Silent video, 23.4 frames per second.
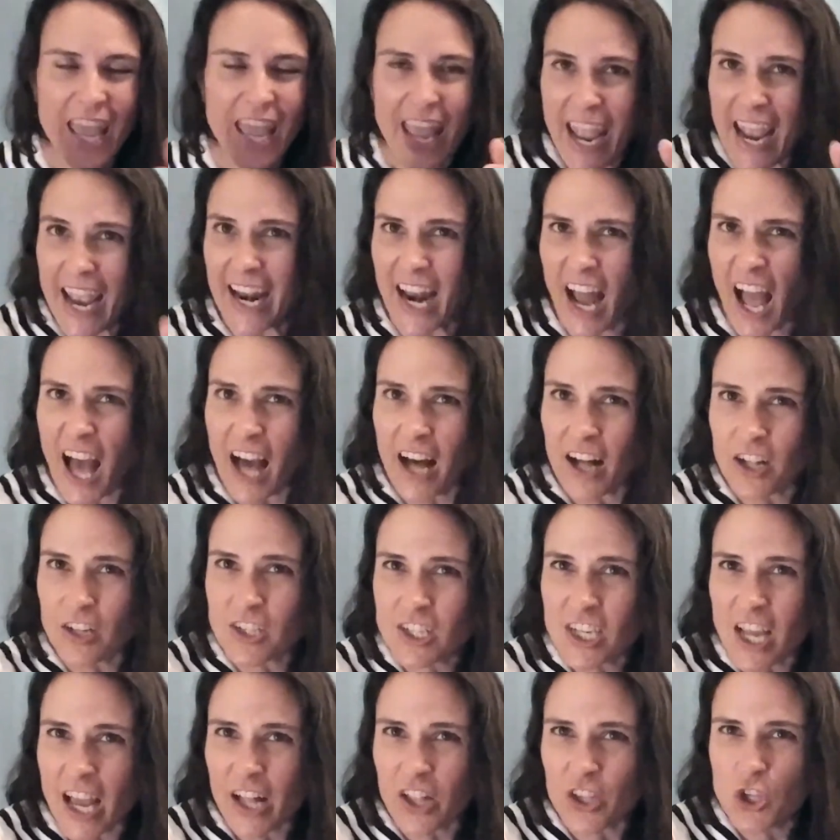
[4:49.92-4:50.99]
And I'll
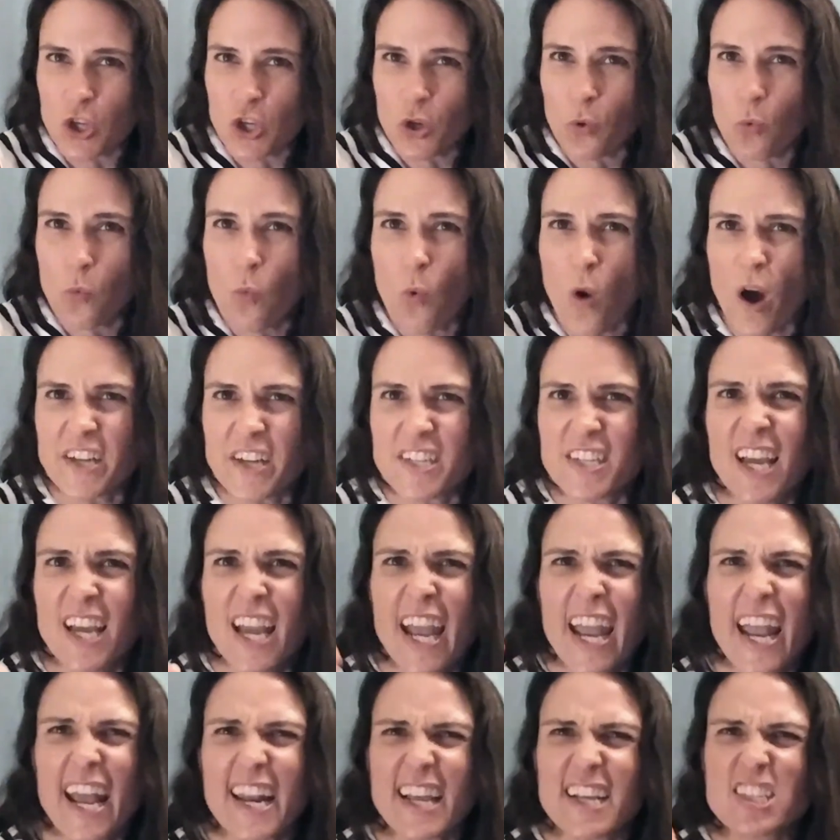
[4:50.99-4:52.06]
tell you what,
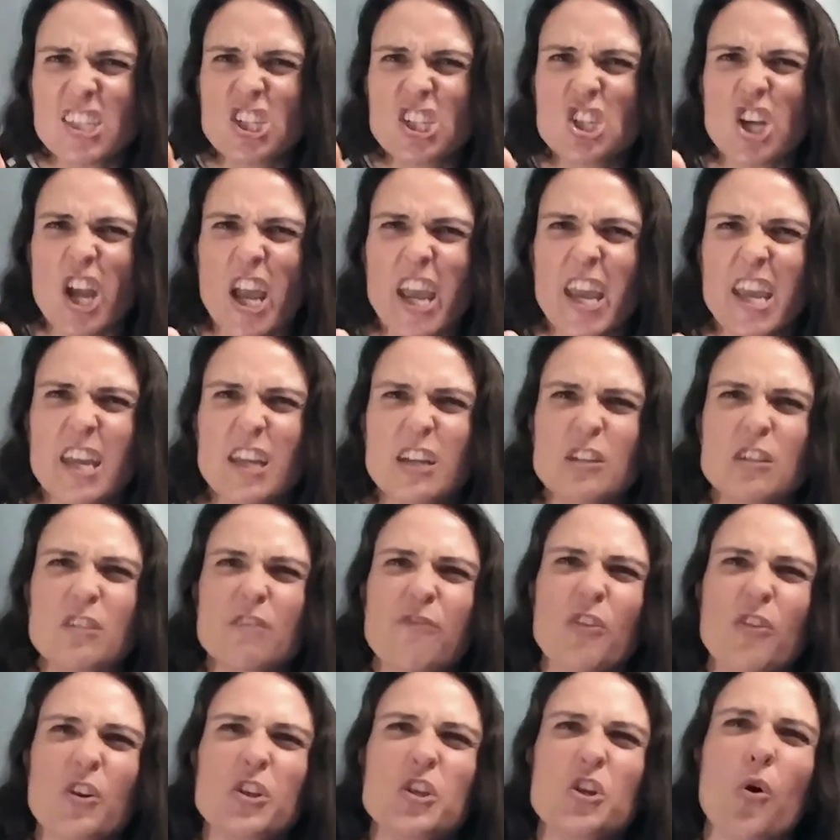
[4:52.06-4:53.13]
in exchange
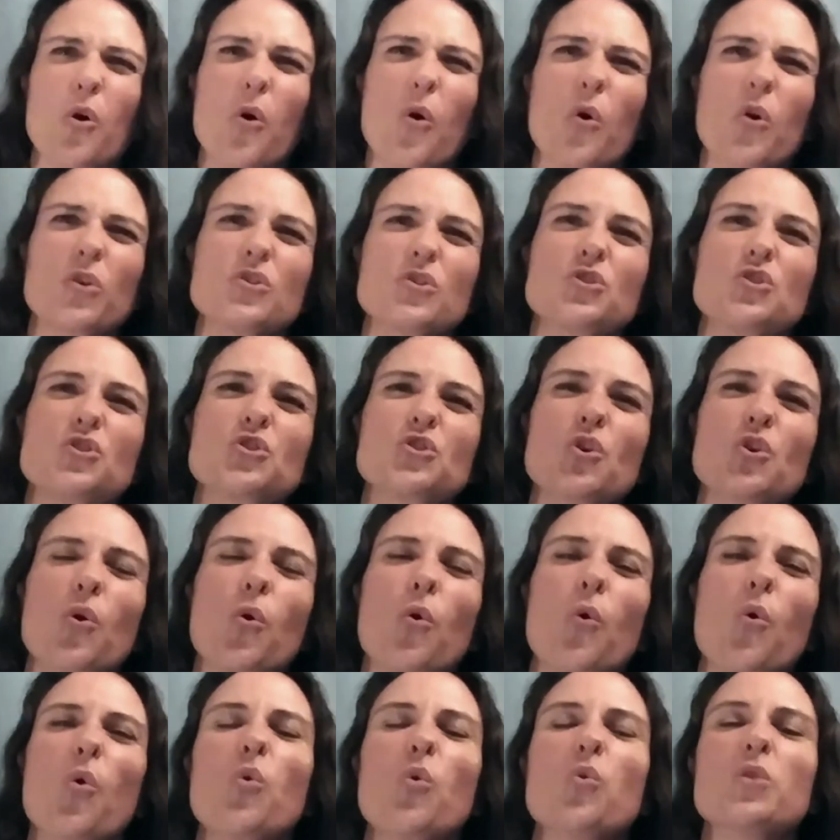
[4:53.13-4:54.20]
for your
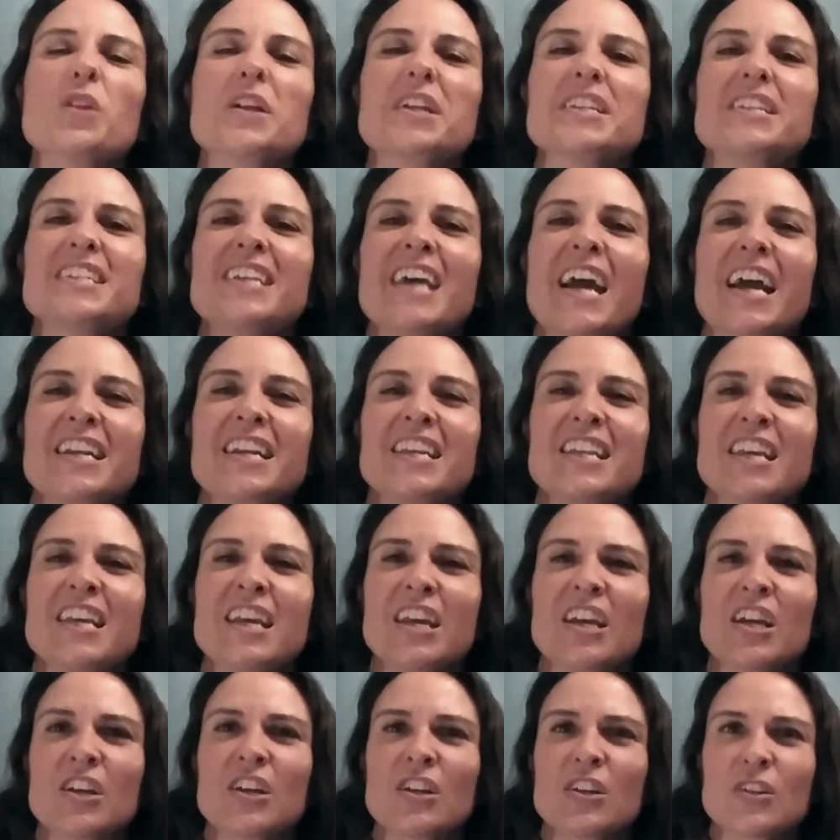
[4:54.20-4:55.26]
soul in 10
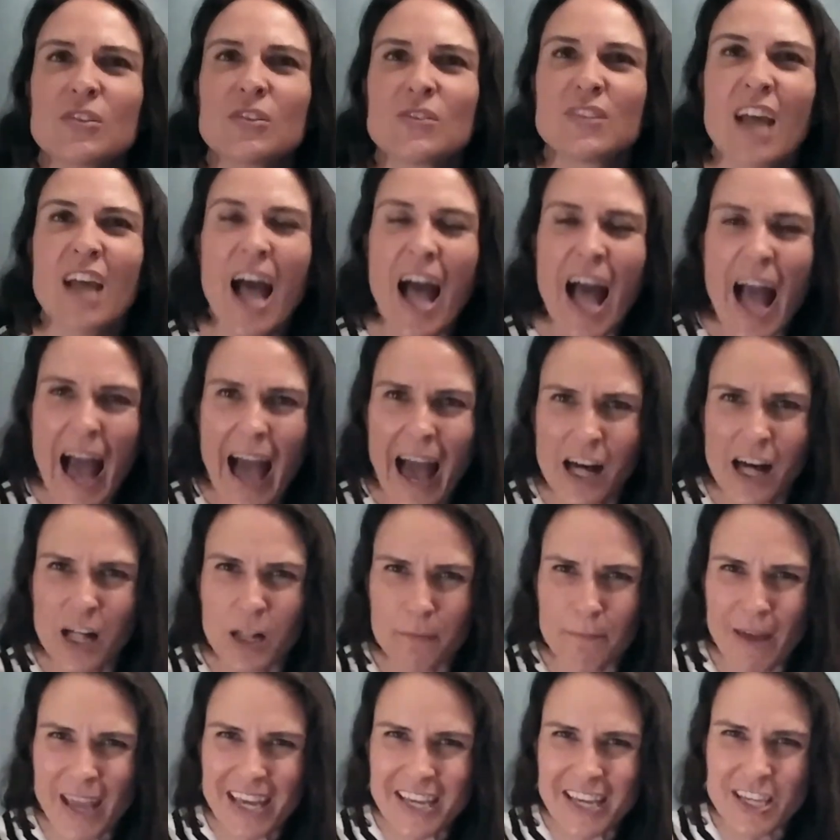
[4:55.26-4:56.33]
years, I'll
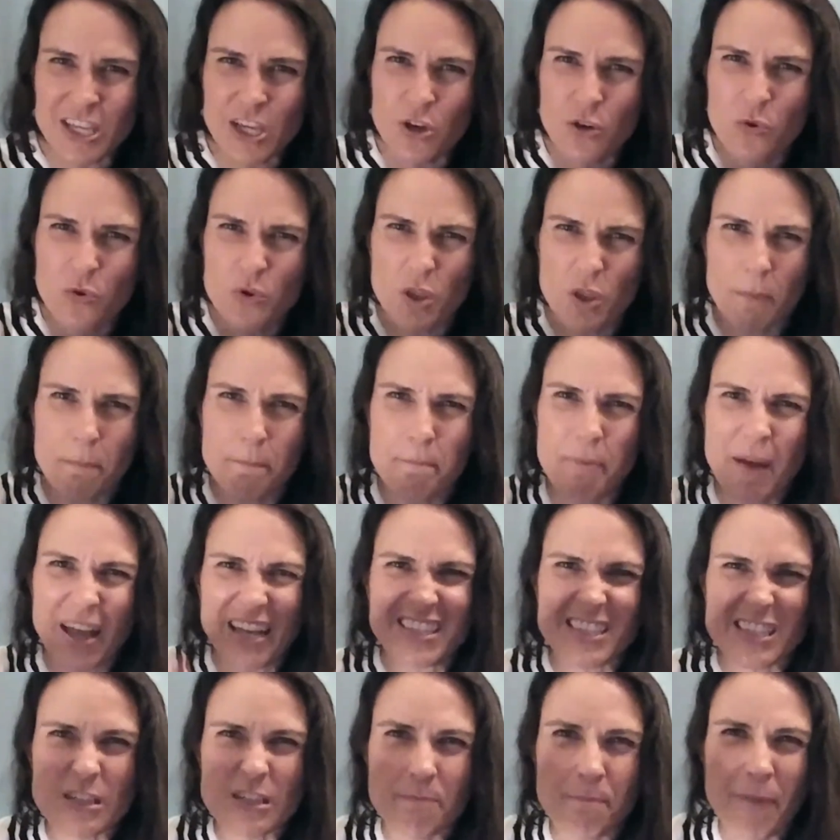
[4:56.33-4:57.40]
make you the
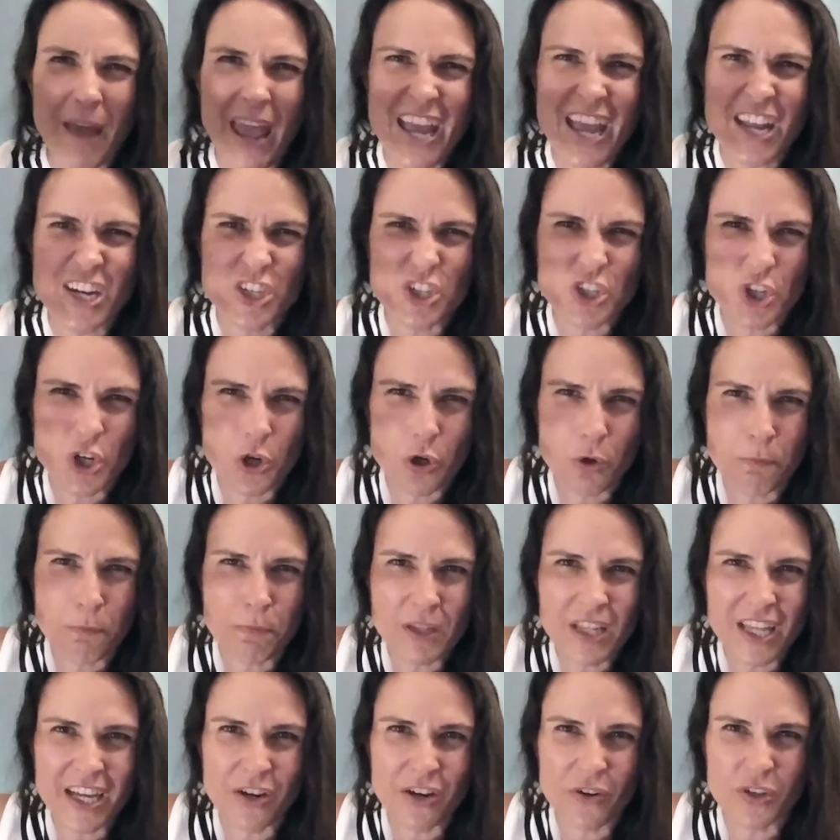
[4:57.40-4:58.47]
best banjo
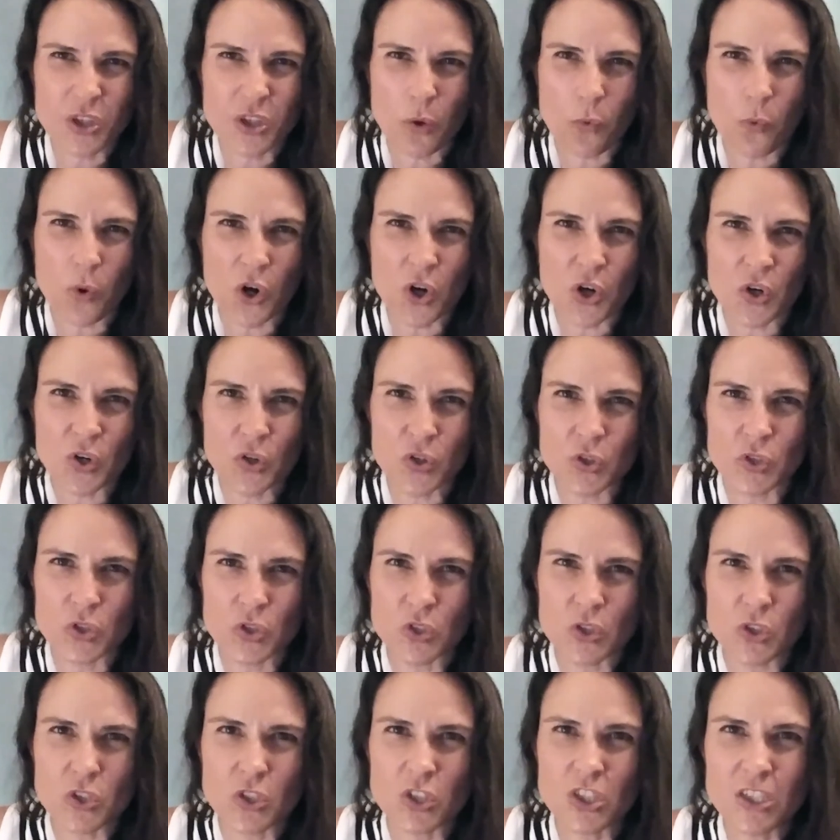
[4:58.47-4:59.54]
player in the
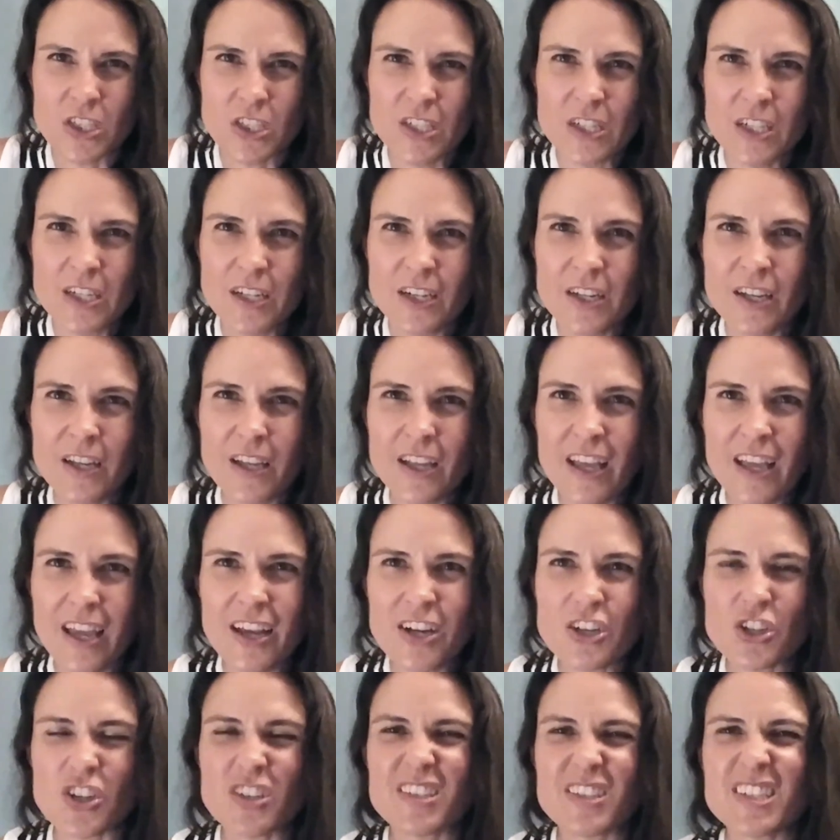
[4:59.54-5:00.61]
world.
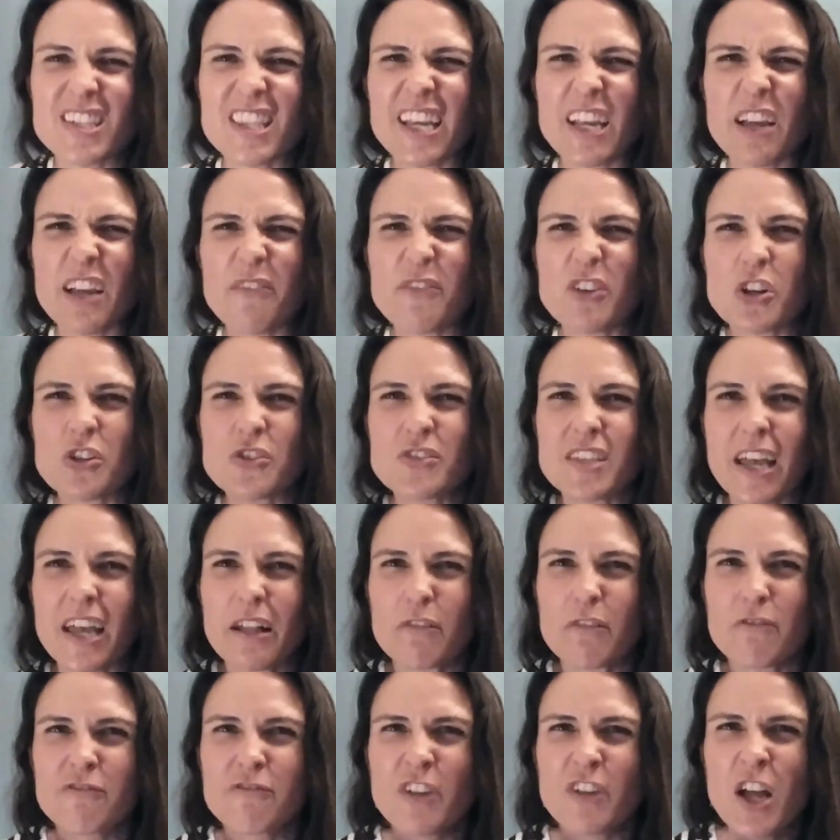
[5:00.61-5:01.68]
Just think of
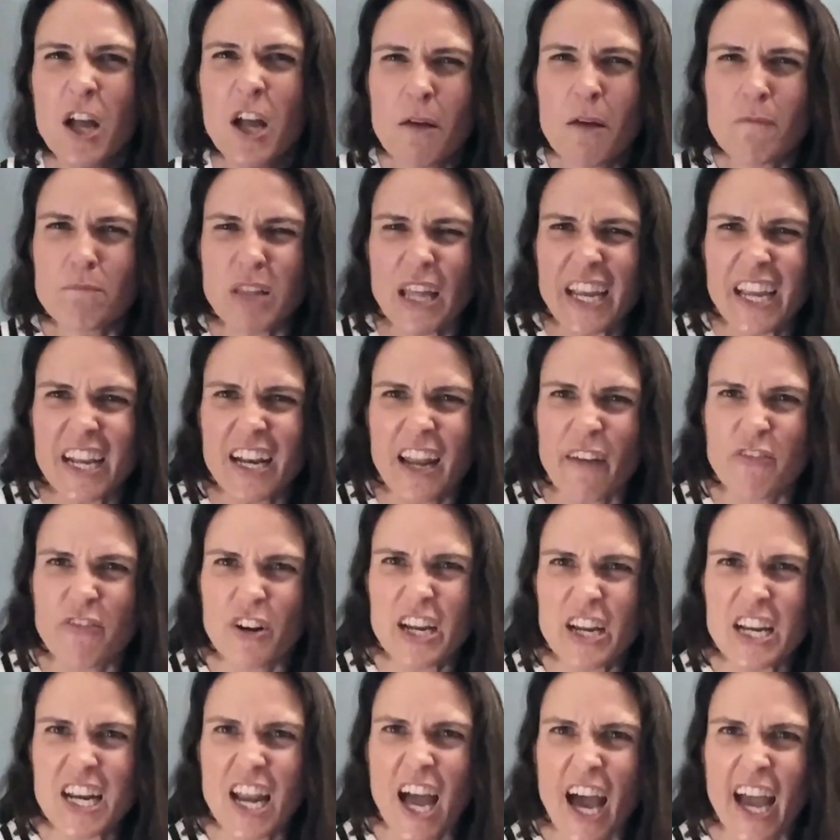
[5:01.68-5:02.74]
yourself playing
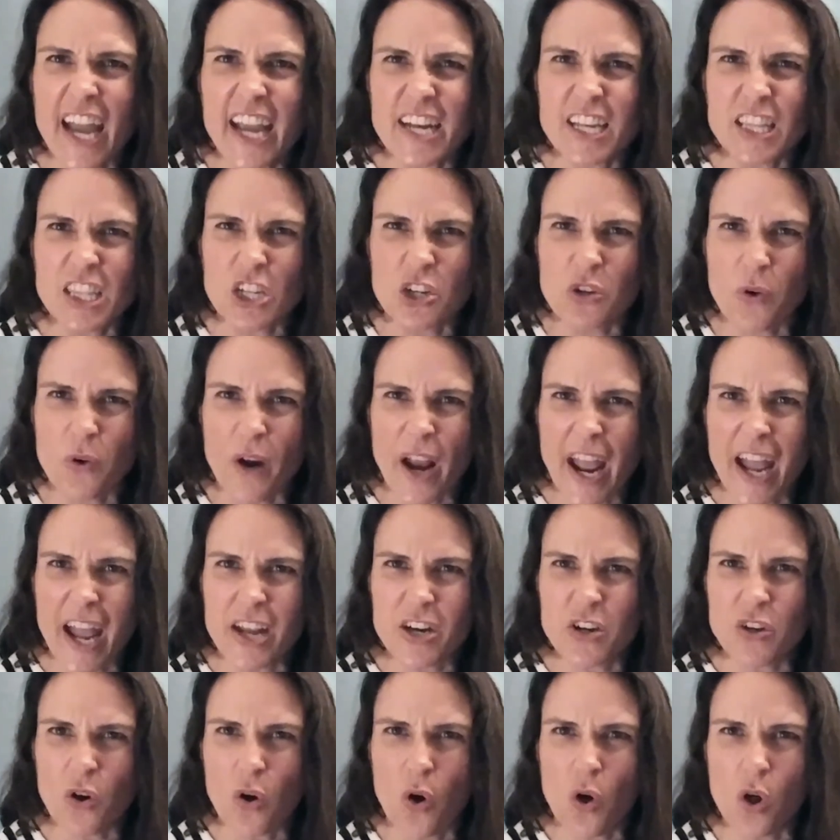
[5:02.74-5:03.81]
every night at the
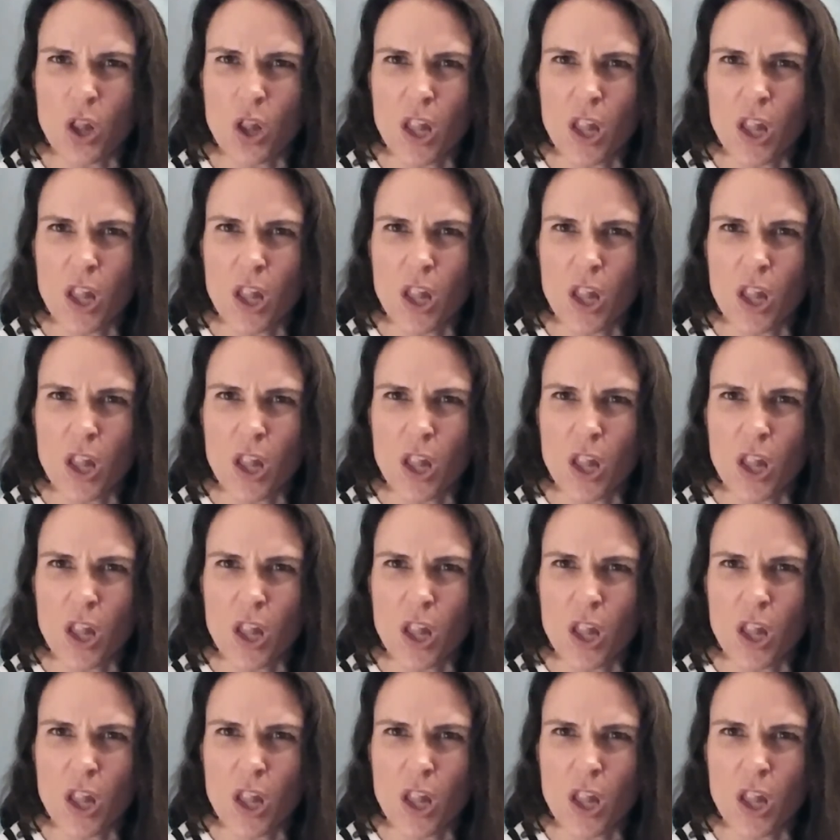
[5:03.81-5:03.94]
Grand Ole